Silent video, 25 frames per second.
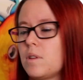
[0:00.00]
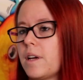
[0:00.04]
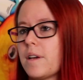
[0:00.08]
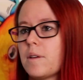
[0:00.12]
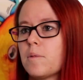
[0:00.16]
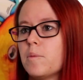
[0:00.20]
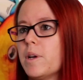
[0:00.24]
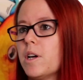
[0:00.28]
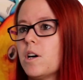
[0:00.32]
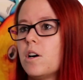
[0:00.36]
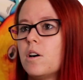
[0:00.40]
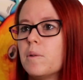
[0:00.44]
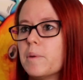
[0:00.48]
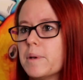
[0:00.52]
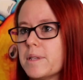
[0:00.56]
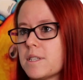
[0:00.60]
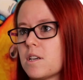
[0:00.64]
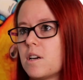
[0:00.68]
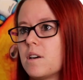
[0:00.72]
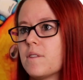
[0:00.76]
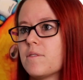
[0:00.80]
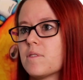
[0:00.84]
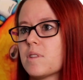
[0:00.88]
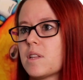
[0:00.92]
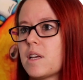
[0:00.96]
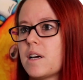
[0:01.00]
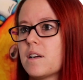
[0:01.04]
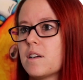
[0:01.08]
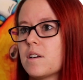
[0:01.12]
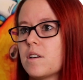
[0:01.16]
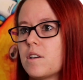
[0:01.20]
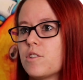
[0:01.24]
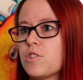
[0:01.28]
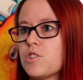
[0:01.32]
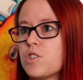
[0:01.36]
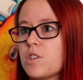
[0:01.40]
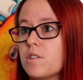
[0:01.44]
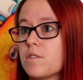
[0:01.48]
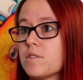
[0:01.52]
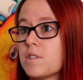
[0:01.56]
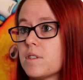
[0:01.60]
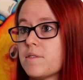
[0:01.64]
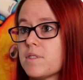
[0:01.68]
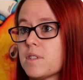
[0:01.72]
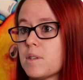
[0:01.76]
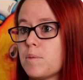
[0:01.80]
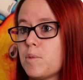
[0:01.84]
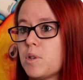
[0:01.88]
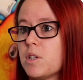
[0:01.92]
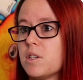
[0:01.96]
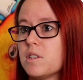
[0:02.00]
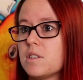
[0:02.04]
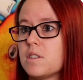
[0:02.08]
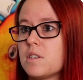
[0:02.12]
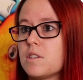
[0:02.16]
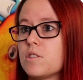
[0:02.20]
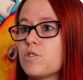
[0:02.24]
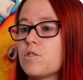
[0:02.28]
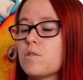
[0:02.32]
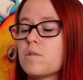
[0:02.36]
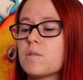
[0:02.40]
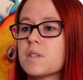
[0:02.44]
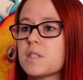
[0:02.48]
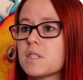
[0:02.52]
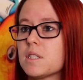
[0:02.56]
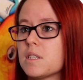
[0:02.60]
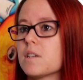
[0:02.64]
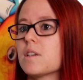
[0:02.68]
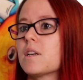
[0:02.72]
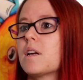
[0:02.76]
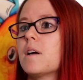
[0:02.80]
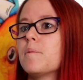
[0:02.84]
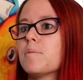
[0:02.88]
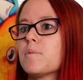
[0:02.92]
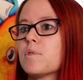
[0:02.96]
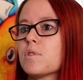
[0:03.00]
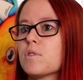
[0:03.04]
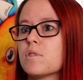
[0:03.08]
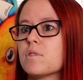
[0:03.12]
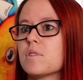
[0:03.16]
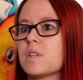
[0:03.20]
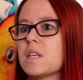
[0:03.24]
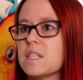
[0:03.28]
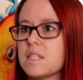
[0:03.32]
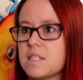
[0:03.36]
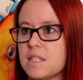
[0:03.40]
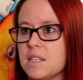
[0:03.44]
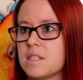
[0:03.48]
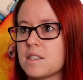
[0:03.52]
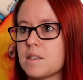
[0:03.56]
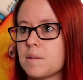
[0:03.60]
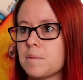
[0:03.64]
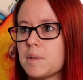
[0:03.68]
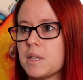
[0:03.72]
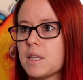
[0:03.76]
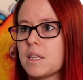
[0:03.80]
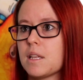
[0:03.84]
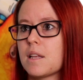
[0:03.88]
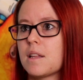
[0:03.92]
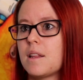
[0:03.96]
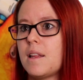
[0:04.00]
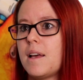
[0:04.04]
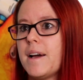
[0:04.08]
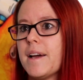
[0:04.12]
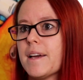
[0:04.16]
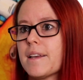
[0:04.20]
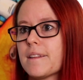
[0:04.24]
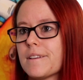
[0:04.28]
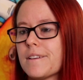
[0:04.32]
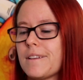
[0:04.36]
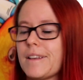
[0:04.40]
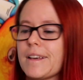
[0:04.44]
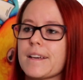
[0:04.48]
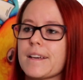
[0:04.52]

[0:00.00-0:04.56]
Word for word: Like, we always offer that at our shows. If someone is a tourist, they come through, they see something they like, they're